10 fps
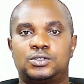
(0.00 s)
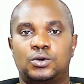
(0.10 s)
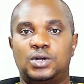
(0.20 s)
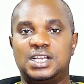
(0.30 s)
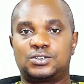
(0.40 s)

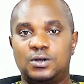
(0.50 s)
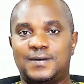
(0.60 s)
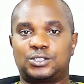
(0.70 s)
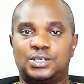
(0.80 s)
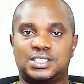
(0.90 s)
So let's go
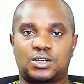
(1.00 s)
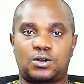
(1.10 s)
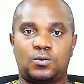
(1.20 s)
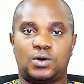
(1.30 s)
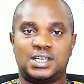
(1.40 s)
over to the
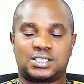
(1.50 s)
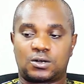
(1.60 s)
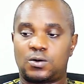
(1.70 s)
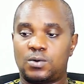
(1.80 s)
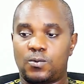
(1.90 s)
second one. The
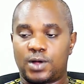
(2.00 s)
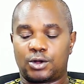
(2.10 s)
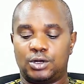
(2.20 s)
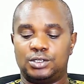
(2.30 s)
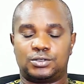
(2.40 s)
second one we are
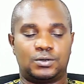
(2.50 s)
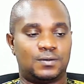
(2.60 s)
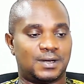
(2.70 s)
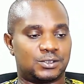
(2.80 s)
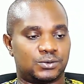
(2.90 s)
going to go over